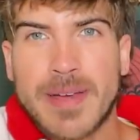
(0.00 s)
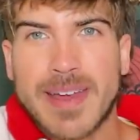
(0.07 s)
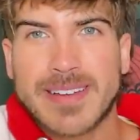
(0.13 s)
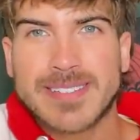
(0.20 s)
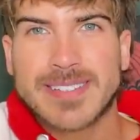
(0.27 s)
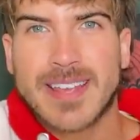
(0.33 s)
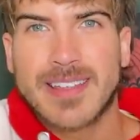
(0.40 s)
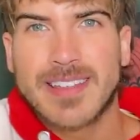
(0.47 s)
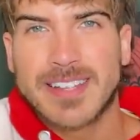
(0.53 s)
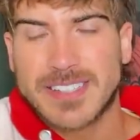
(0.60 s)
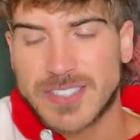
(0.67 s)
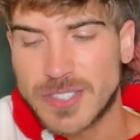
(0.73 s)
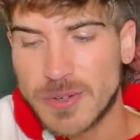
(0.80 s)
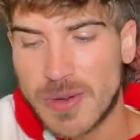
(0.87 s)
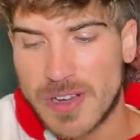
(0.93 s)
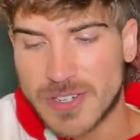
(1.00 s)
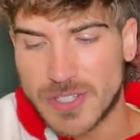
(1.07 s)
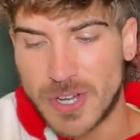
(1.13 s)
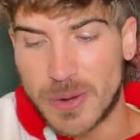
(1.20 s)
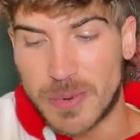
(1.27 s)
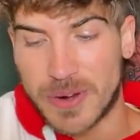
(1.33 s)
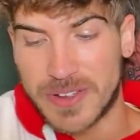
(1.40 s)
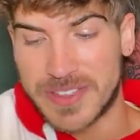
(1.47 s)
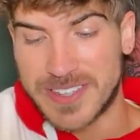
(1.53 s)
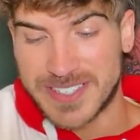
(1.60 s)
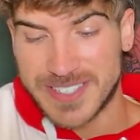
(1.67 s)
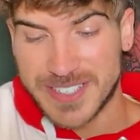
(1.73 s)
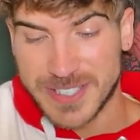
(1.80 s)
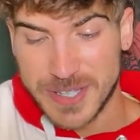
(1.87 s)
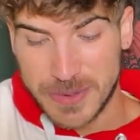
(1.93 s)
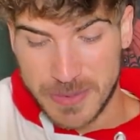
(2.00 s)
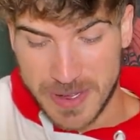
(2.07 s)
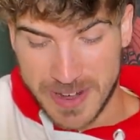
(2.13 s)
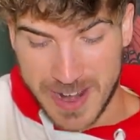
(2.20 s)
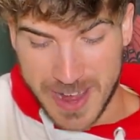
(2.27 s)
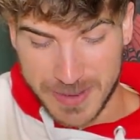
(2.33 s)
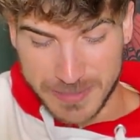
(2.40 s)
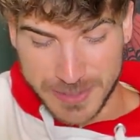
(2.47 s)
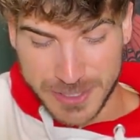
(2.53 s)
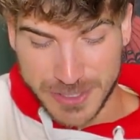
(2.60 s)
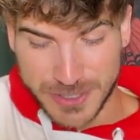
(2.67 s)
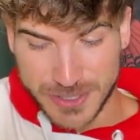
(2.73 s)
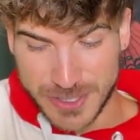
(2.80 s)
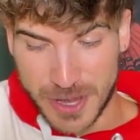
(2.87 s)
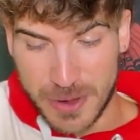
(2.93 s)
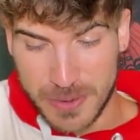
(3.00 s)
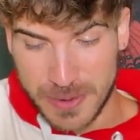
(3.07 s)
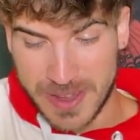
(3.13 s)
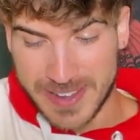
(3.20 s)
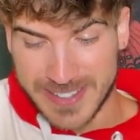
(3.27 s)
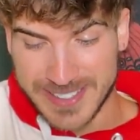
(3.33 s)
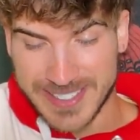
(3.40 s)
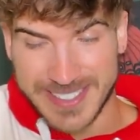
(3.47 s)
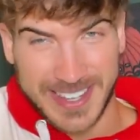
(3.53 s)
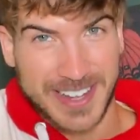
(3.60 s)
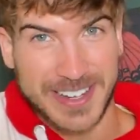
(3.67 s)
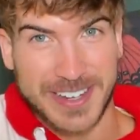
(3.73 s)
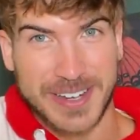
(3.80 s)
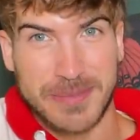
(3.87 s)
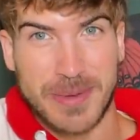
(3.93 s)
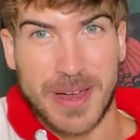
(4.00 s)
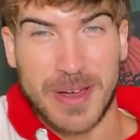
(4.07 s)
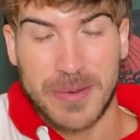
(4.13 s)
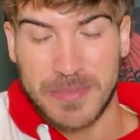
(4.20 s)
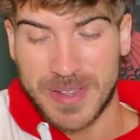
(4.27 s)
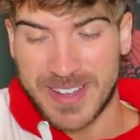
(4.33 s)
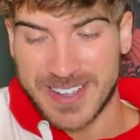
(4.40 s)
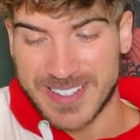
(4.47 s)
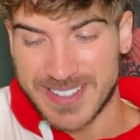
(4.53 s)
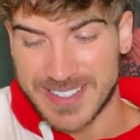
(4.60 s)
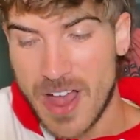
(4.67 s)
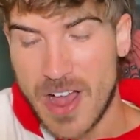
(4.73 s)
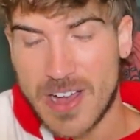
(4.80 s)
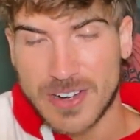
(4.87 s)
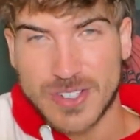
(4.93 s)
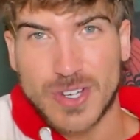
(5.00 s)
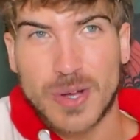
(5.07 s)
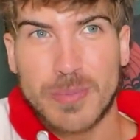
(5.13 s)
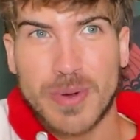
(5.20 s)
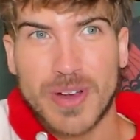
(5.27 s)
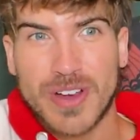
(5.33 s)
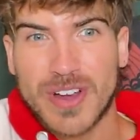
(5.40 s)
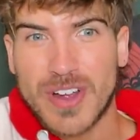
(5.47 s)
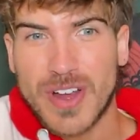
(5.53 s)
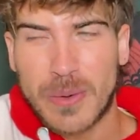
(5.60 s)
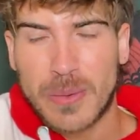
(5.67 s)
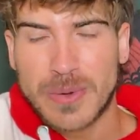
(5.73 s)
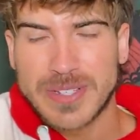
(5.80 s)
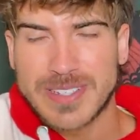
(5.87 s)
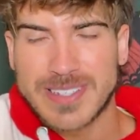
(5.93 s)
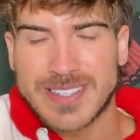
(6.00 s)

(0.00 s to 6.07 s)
next, let's do October. This is the one I'm so excited about because October was